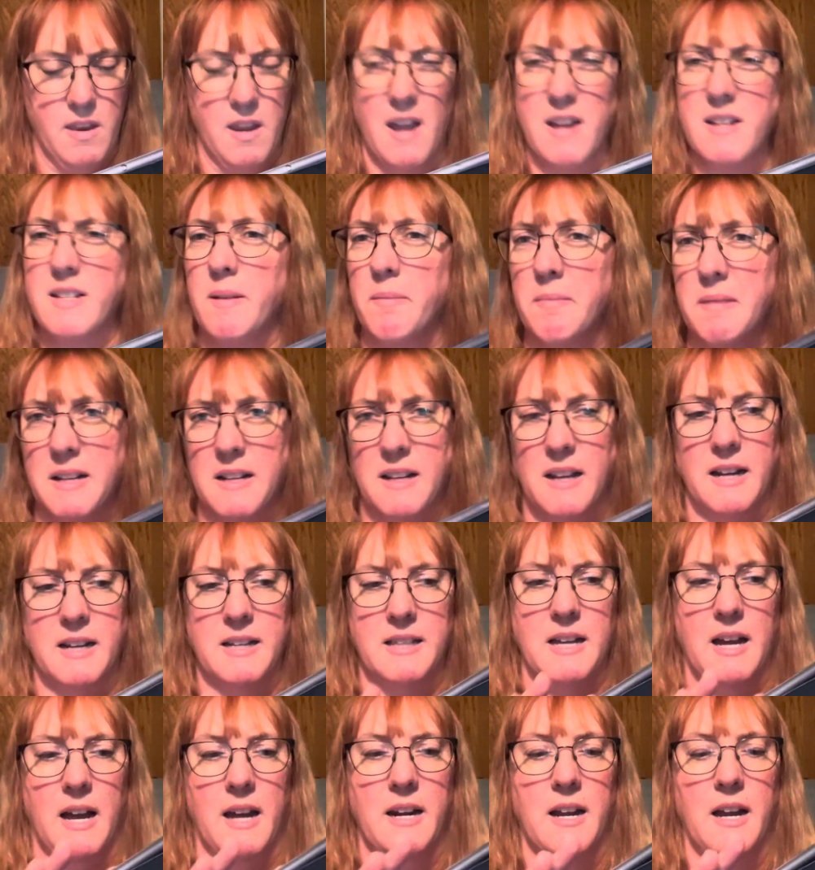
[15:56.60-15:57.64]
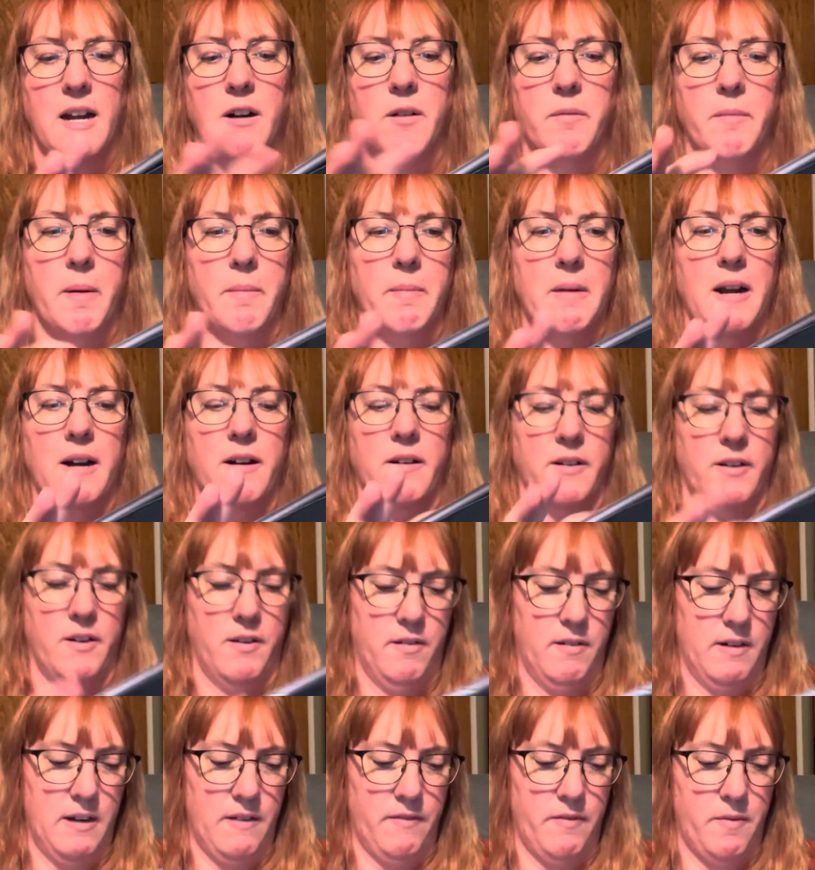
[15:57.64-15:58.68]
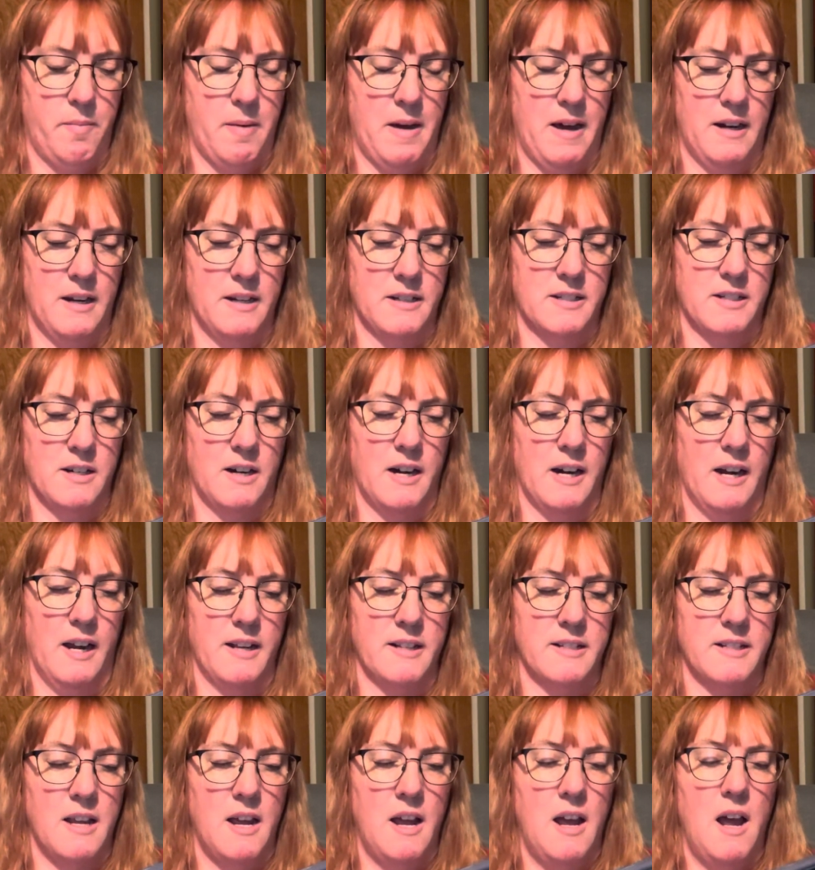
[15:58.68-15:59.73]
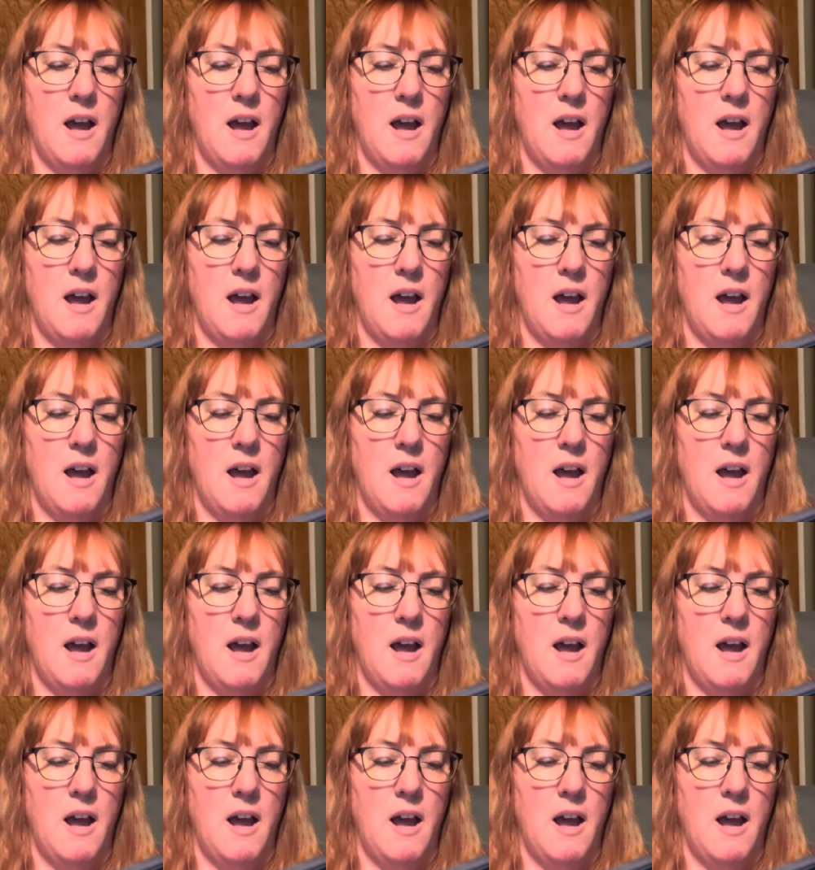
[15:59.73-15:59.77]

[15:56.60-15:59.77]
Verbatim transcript: something like that. I don't remember. I don't know enough about it. Sorry, guys.